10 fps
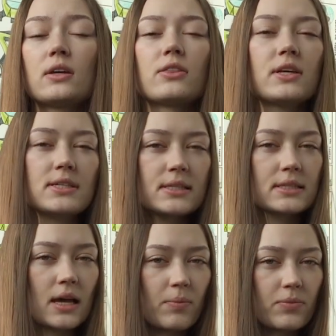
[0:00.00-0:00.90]
This is
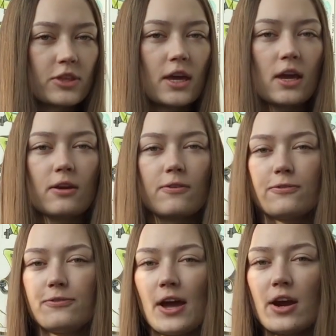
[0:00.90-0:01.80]
something
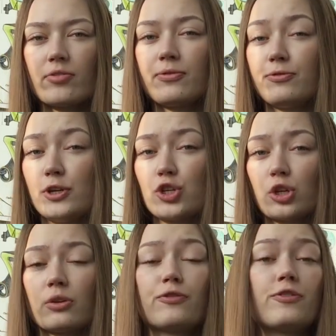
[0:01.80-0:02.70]
very
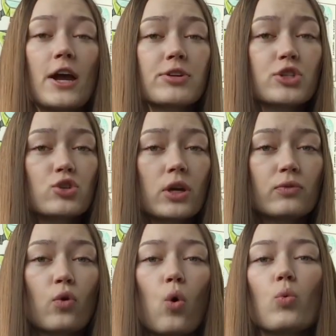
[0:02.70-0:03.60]
visual, very
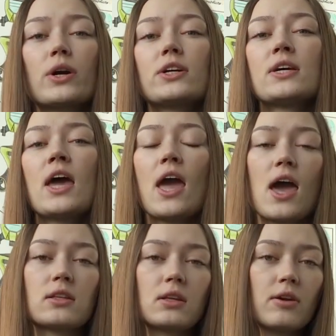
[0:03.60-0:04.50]
straightforward,
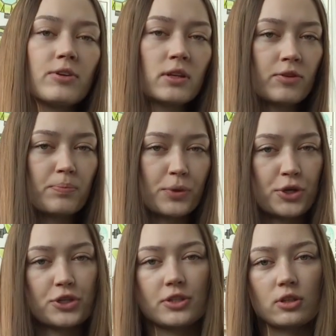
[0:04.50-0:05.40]
and even if a
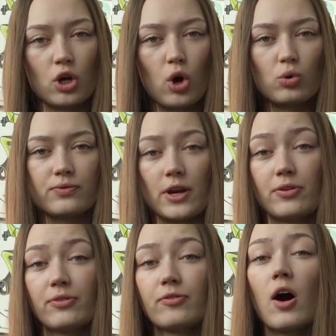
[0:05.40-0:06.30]
person goes
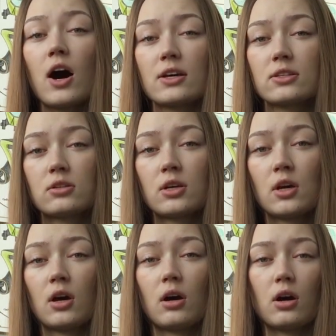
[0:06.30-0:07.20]
very fast
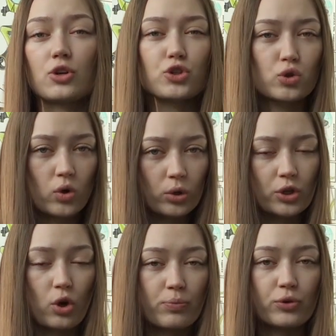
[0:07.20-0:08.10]
scrolling
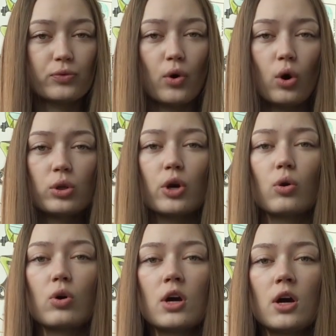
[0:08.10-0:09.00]
your
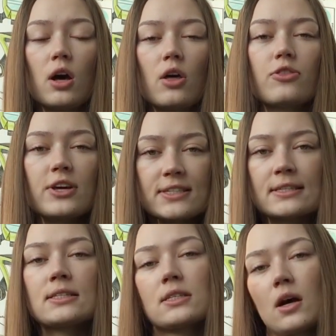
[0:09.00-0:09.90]
portfolio, this
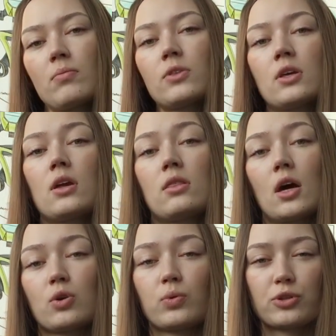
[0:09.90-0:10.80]
is something
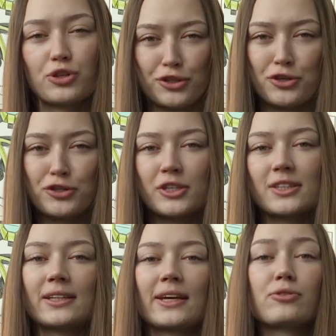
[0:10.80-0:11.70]
that will
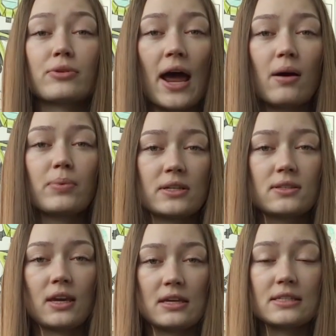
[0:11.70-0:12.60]
certainly grab
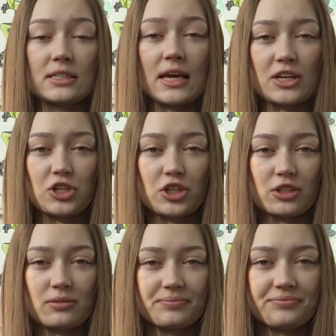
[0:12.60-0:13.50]
his
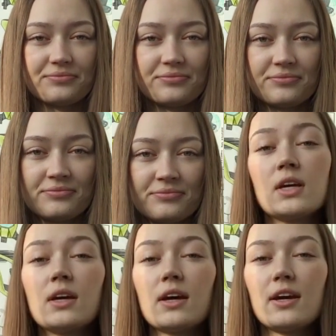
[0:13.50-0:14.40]
attention.
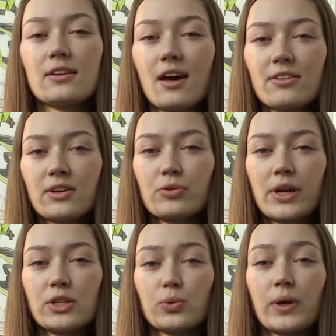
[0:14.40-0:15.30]
Another
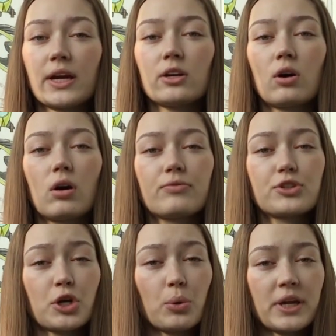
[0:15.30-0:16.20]
great way of
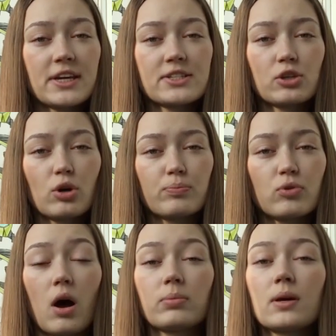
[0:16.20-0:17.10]
showcasing your
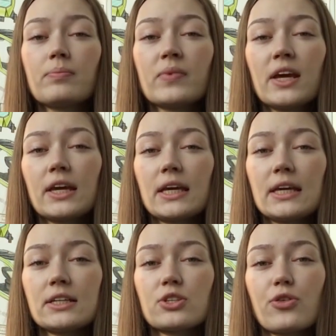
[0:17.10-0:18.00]
problem
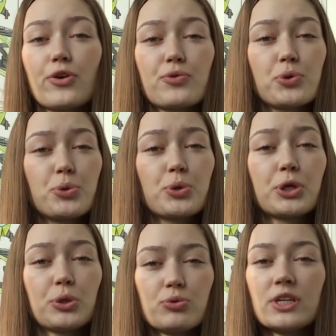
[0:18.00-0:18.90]
is through
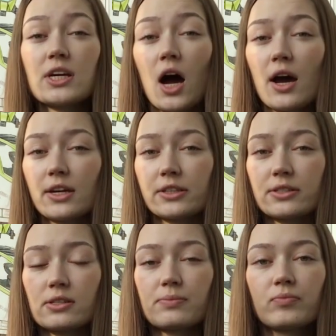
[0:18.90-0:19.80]
using
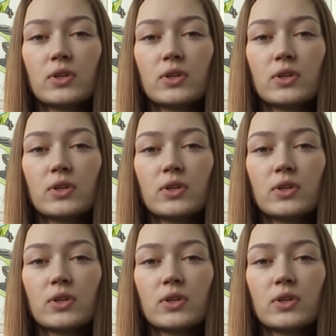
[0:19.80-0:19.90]
icons.